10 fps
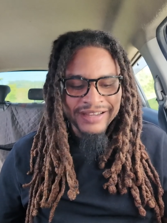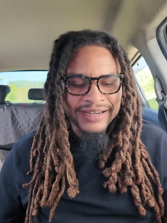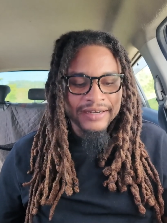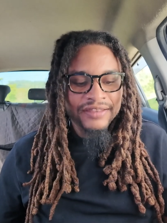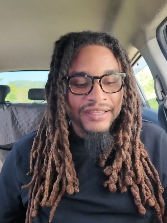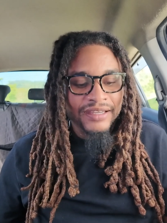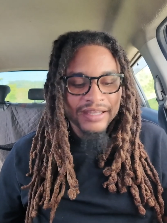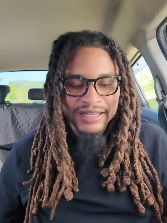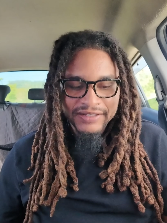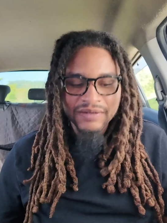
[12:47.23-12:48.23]
and thinking
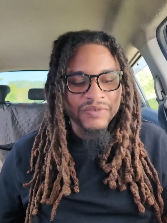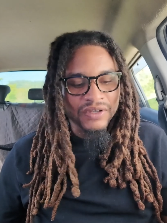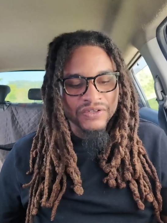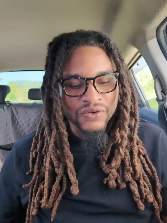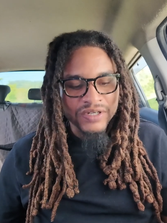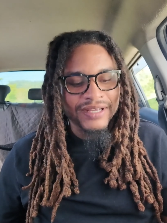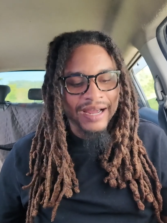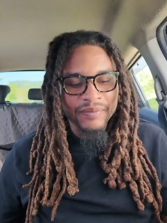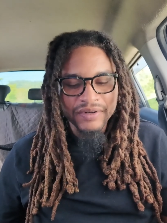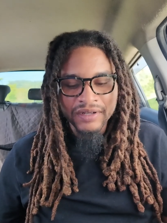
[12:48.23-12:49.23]
that something is going to
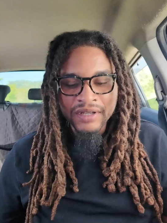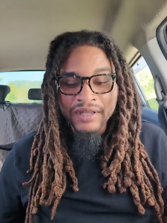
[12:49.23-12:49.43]
happen.